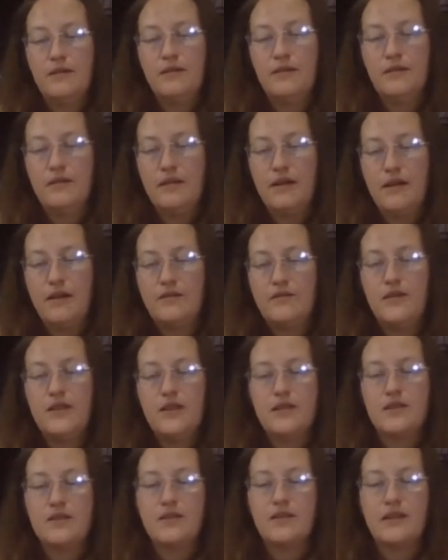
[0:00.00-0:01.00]
not
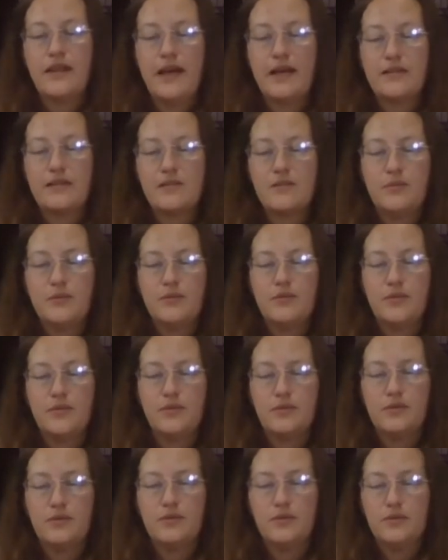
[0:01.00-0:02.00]
finish the last pull
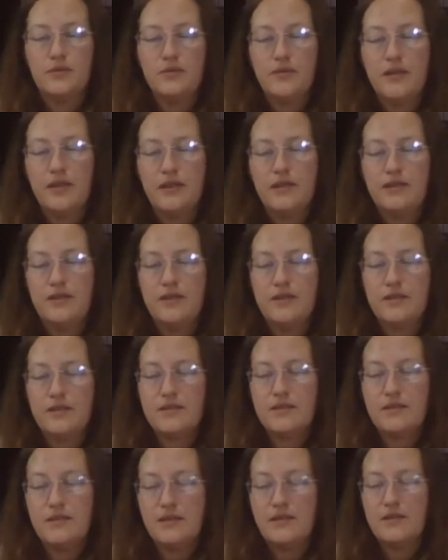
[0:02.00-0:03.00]
through, and then
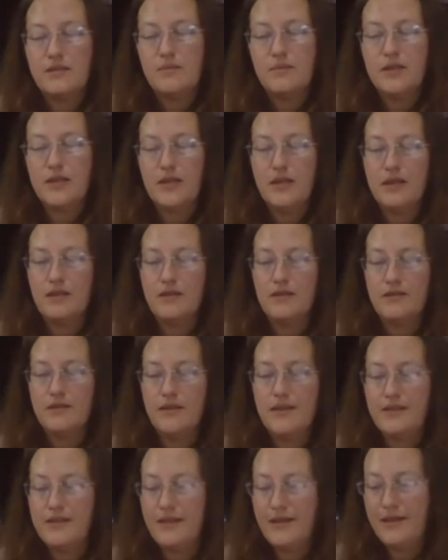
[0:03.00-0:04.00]
stitch them together
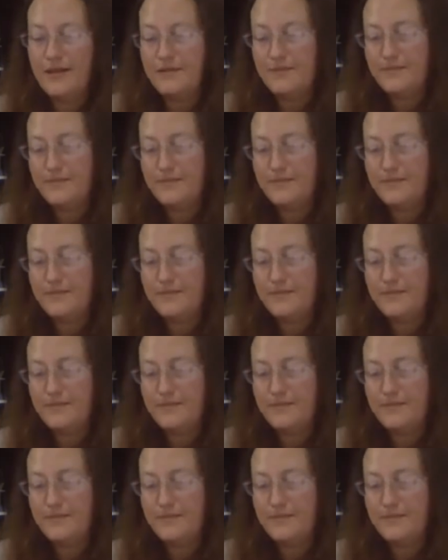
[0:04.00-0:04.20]
like that.